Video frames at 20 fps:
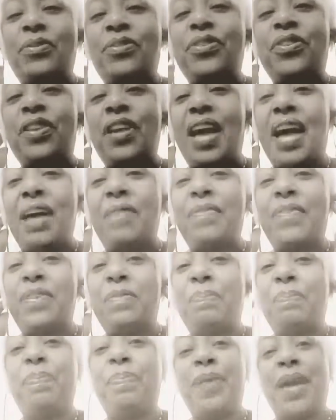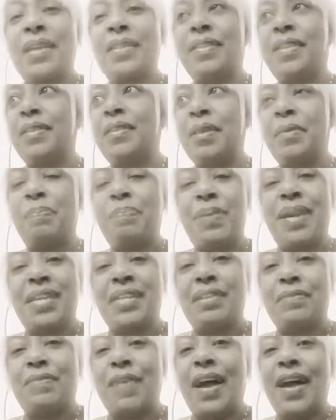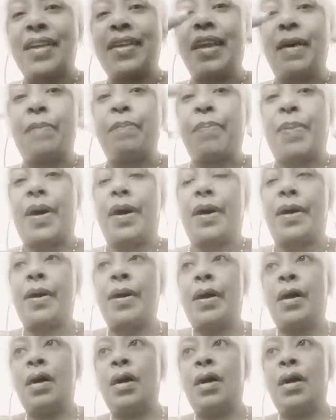Well, do you have his the bloody right number?